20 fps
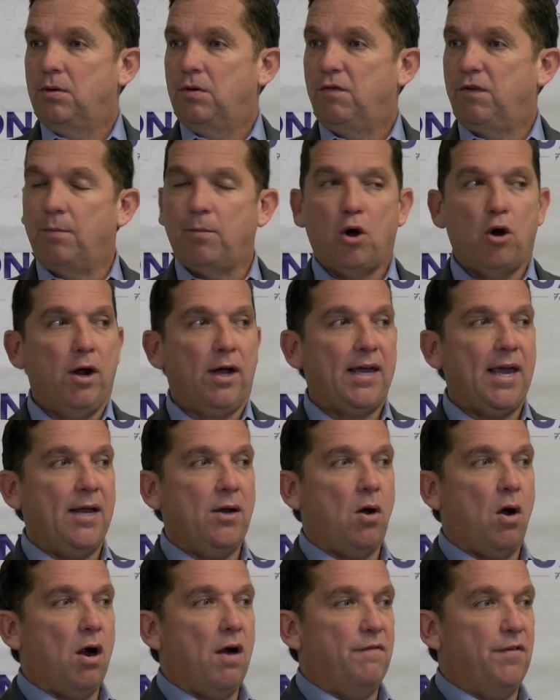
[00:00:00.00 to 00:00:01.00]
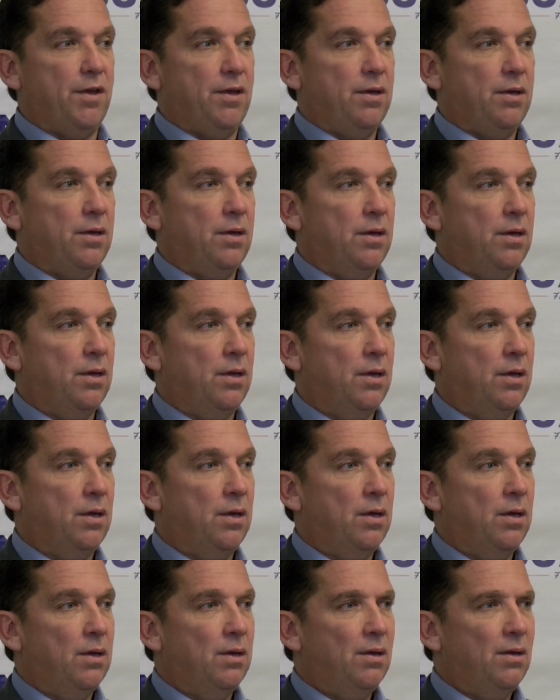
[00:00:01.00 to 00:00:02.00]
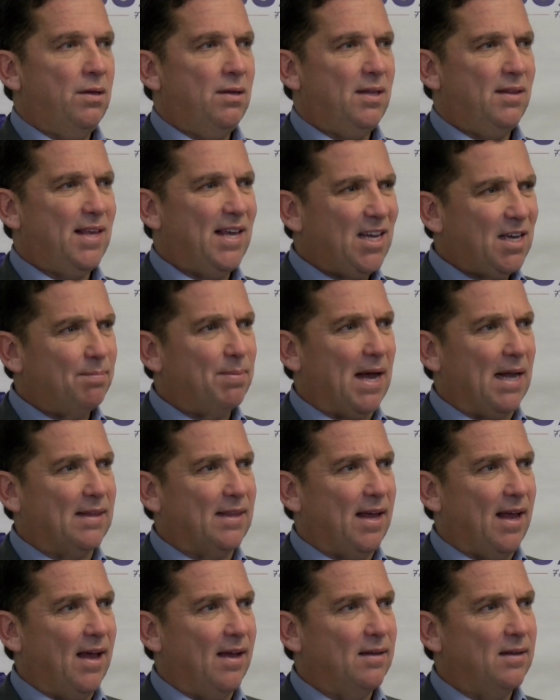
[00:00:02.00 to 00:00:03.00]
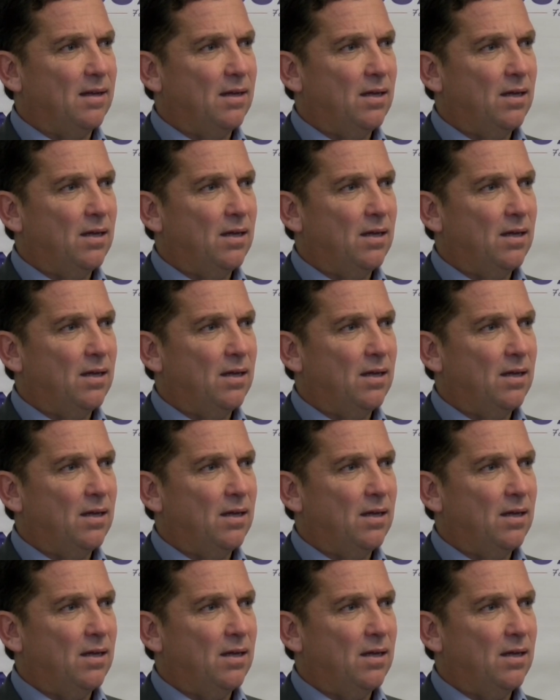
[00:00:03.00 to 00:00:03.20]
from Hurricane Harvey. Think about that.